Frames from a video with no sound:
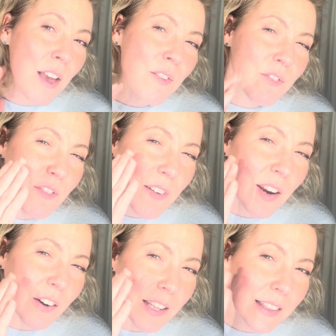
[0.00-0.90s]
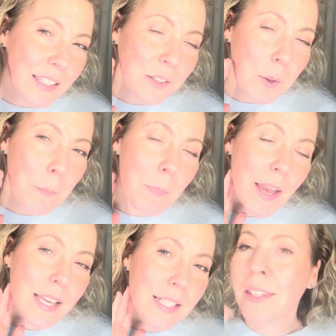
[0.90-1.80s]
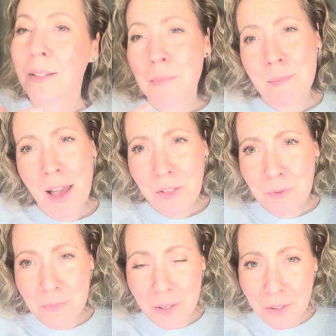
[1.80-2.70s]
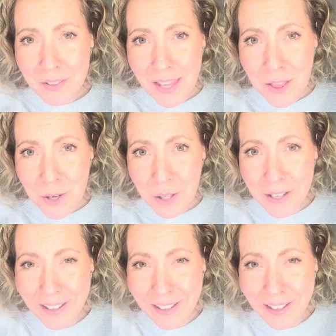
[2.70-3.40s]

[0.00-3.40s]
very little, but in my bathroom mirror, they look